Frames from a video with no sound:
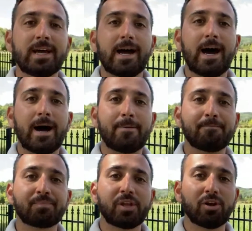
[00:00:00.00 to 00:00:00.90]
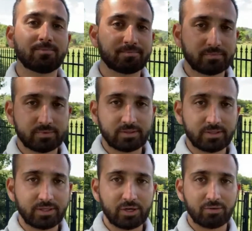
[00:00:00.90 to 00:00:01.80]

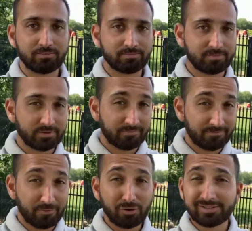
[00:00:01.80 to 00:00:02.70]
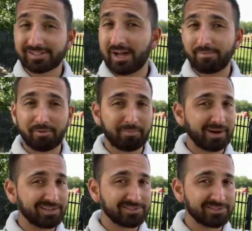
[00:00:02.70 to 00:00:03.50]
the first couple months,